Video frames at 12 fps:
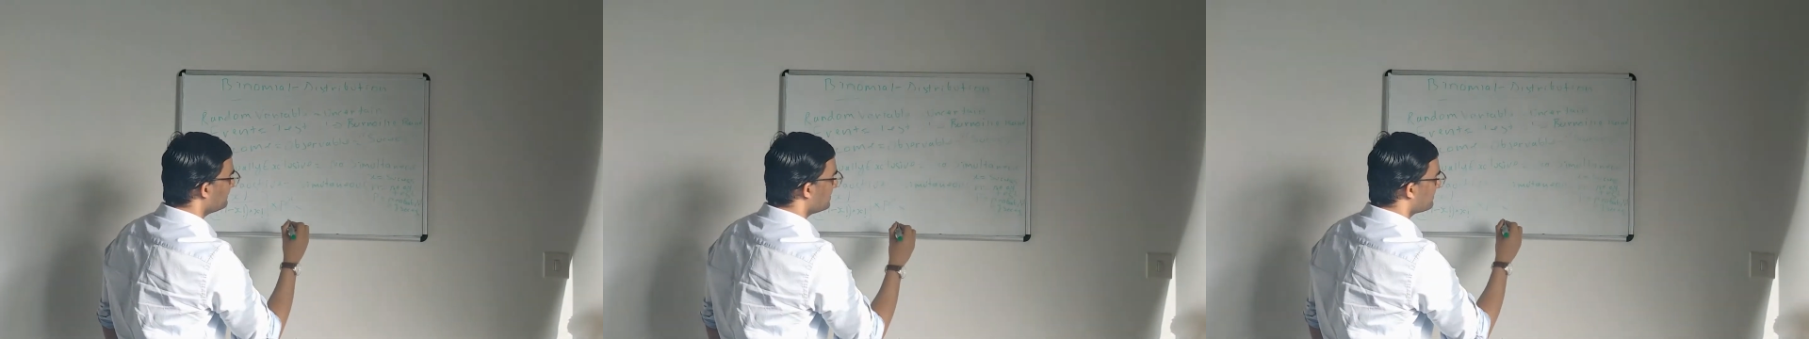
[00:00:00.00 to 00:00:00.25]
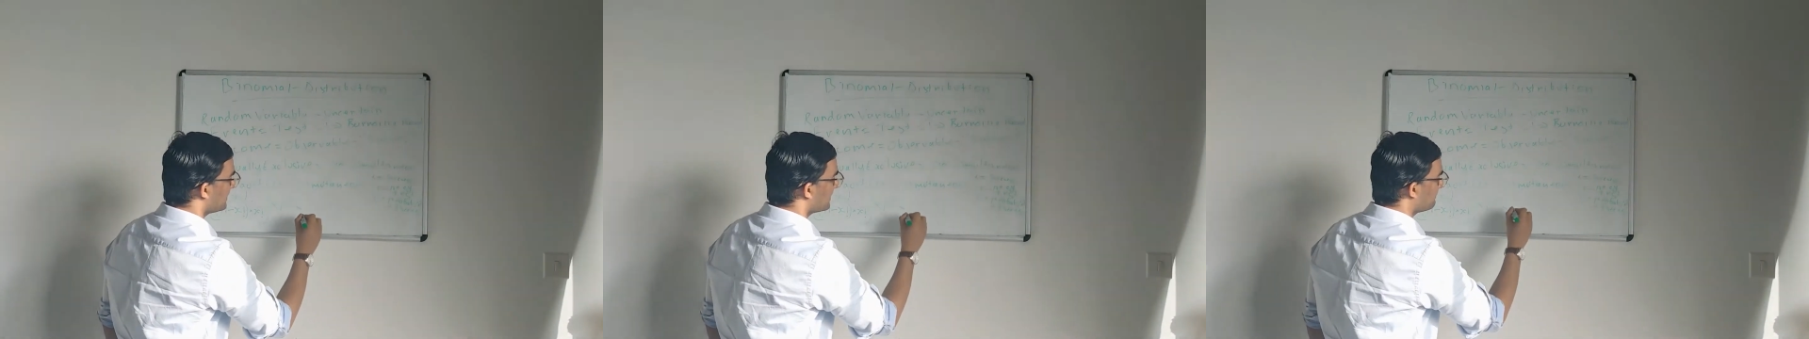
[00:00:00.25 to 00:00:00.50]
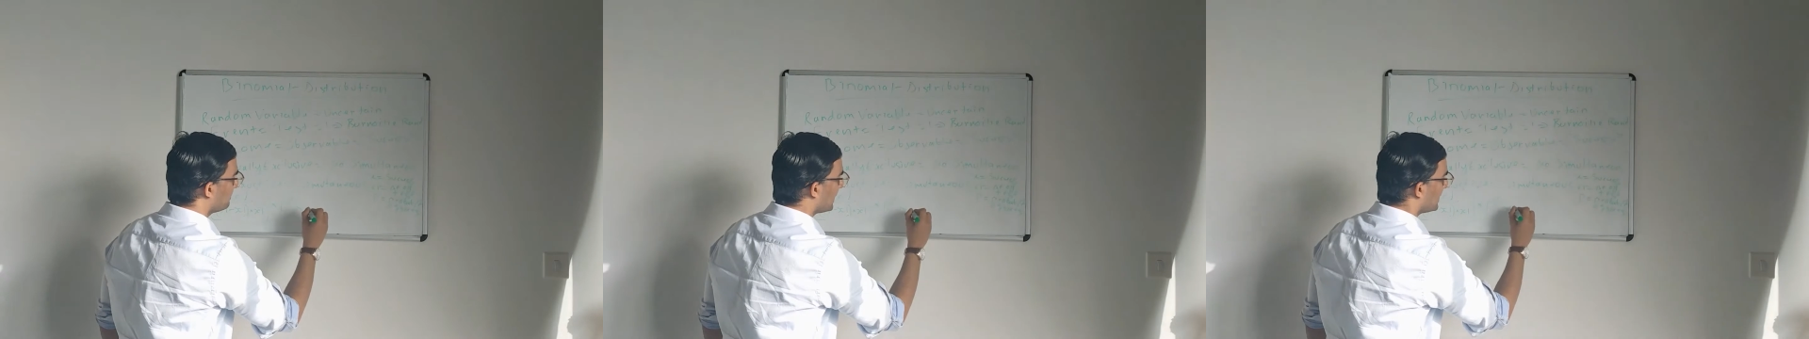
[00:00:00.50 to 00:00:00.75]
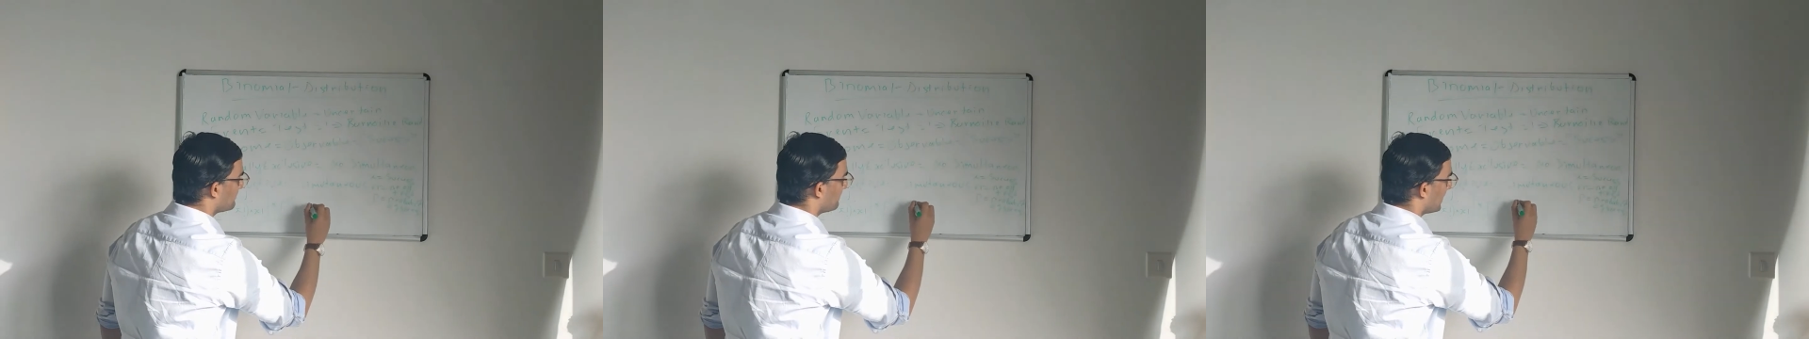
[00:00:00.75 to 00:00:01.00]
be
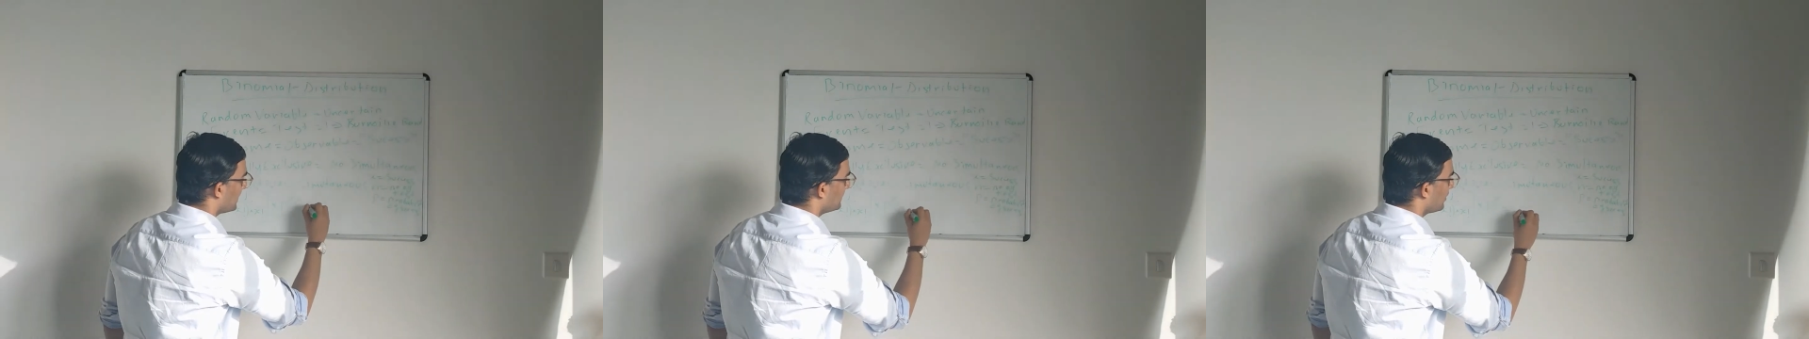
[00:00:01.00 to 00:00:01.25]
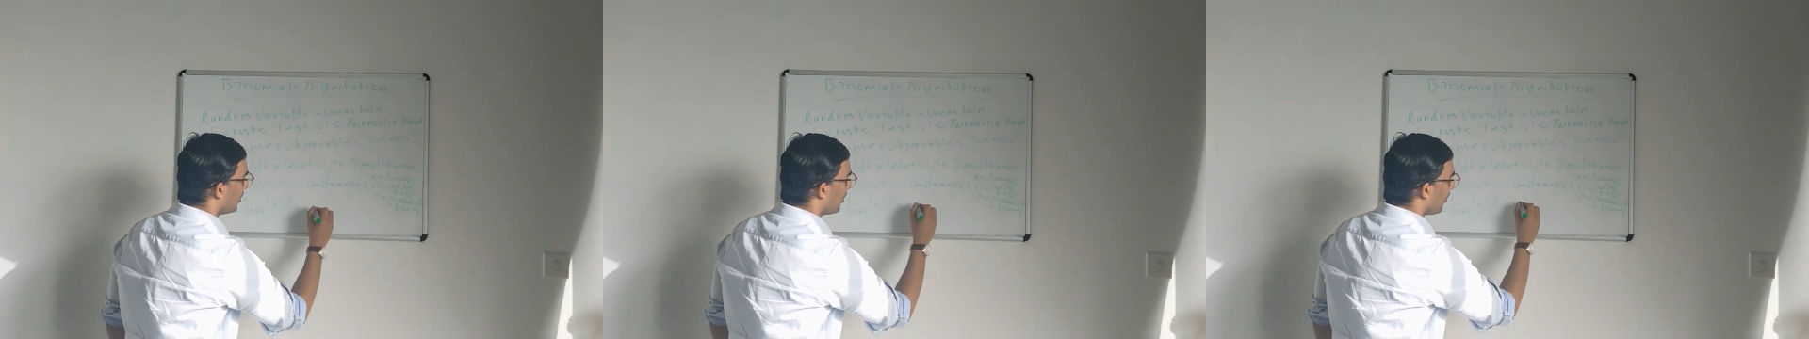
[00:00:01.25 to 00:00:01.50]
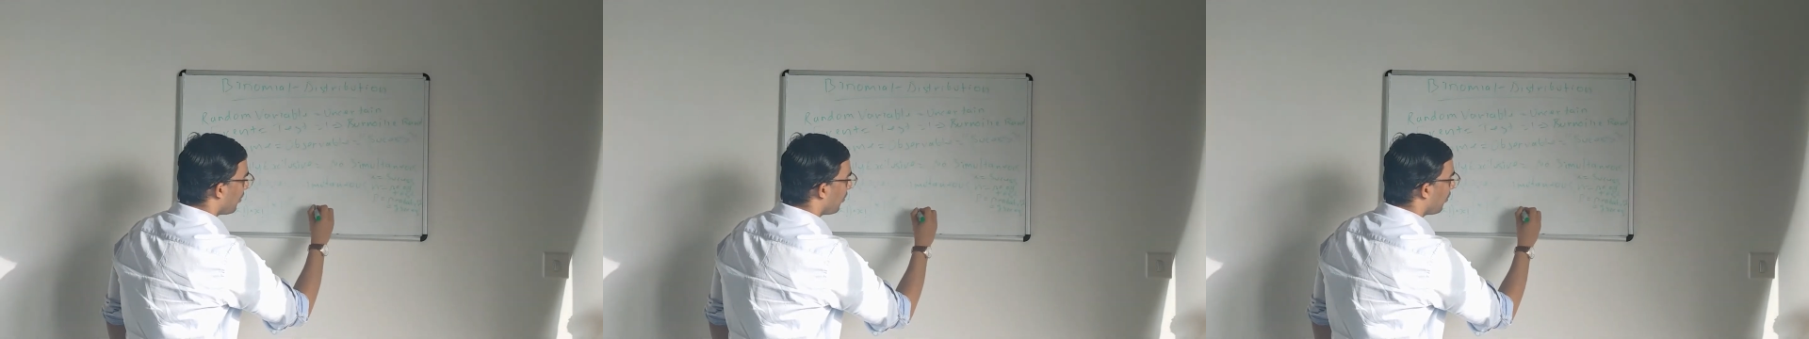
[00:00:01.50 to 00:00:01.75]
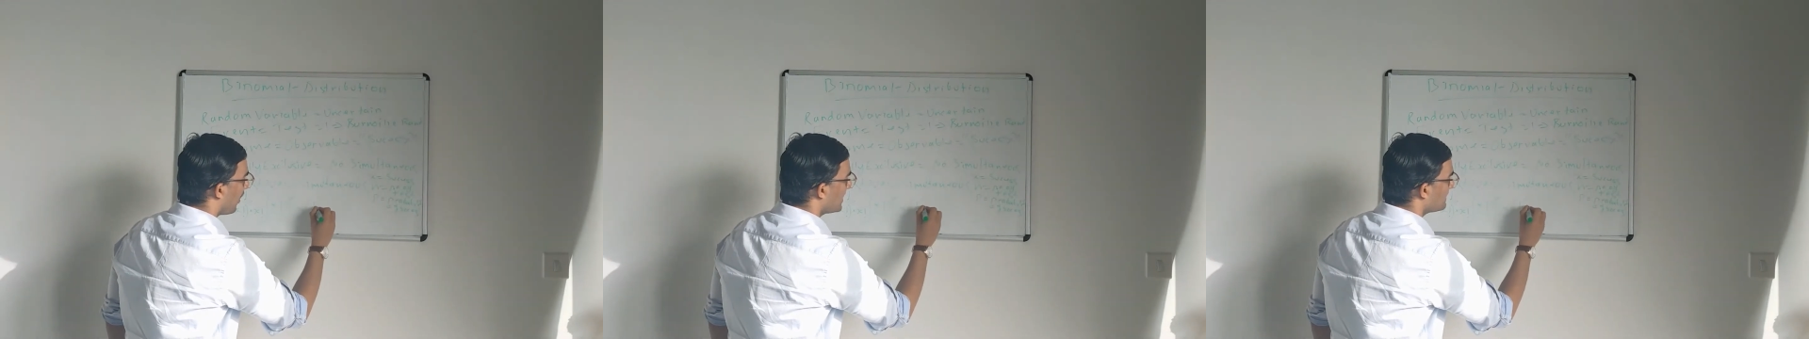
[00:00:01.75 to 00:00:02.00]
multiplied by
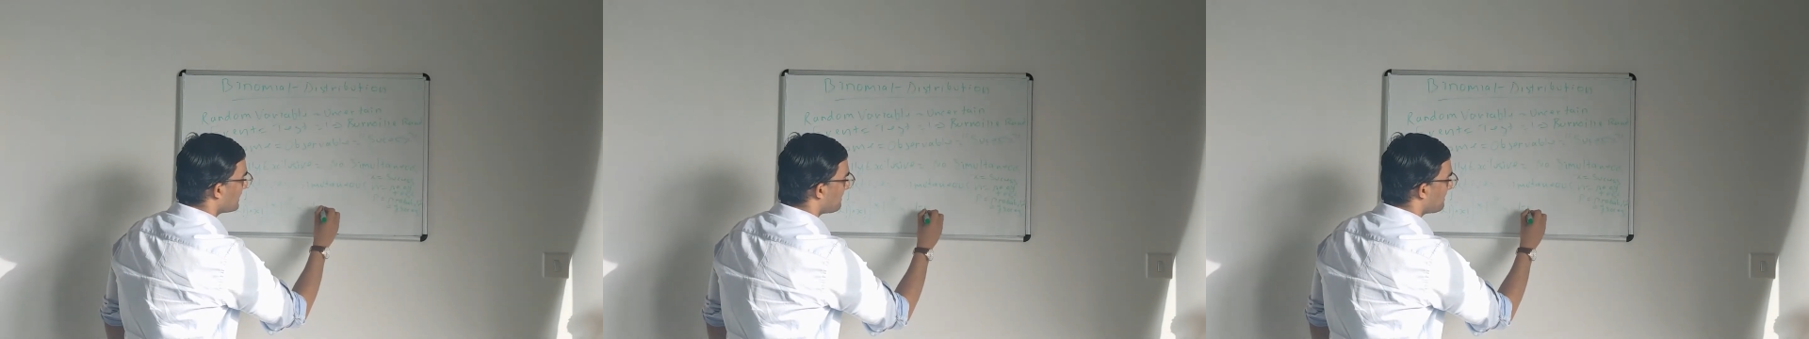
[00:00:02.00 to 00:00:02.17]
1